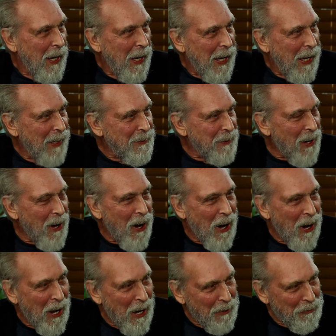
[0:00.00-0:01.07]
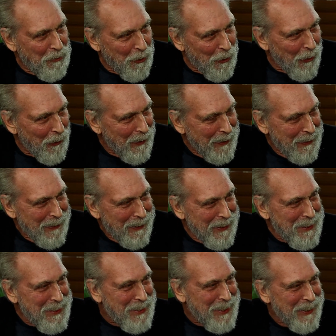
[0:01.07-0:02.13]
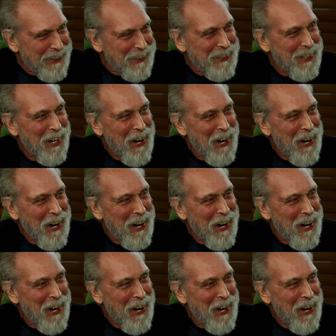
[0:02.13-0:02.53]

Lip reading: It's awful. It's just